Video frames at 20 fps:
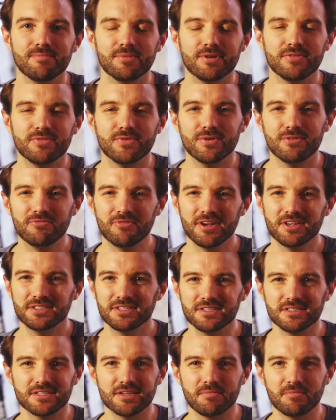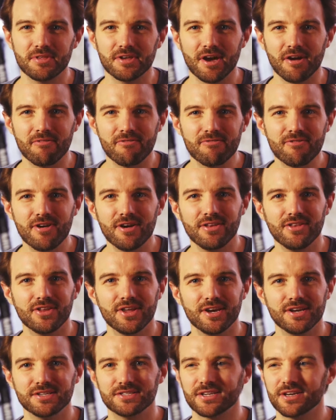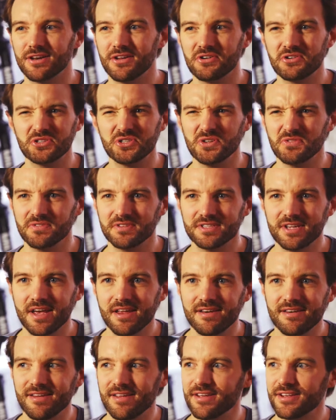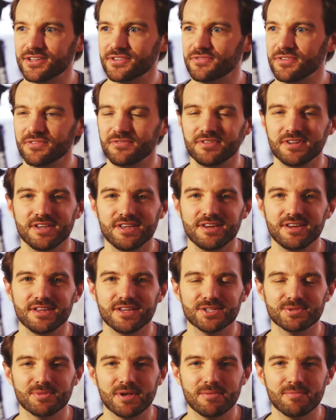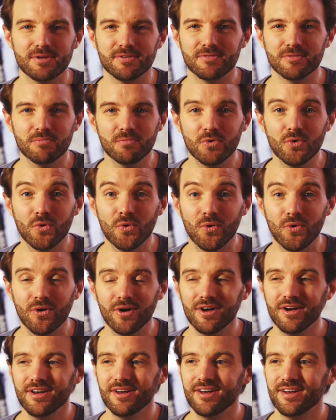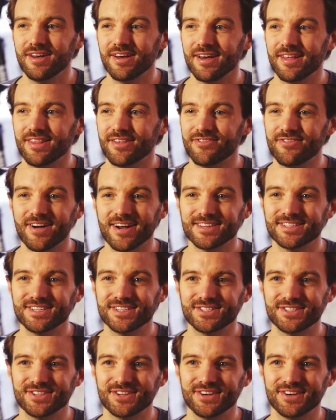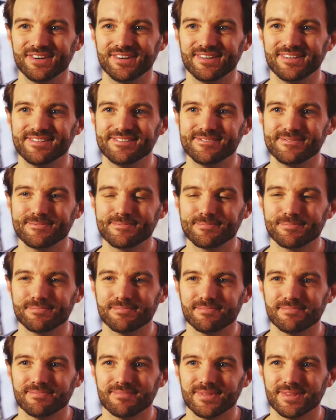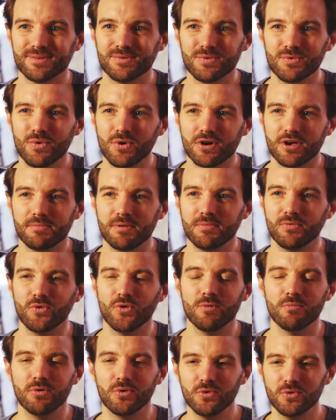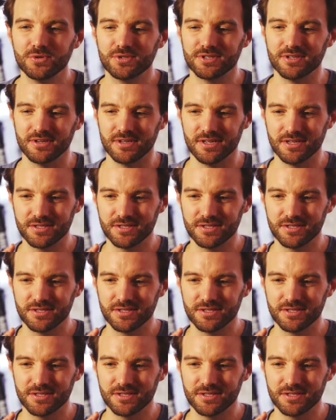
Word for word: But if you invest in something up front, then it's going to last you for 10 years, 15 years, maybe even more. And the fact is that what could be more important?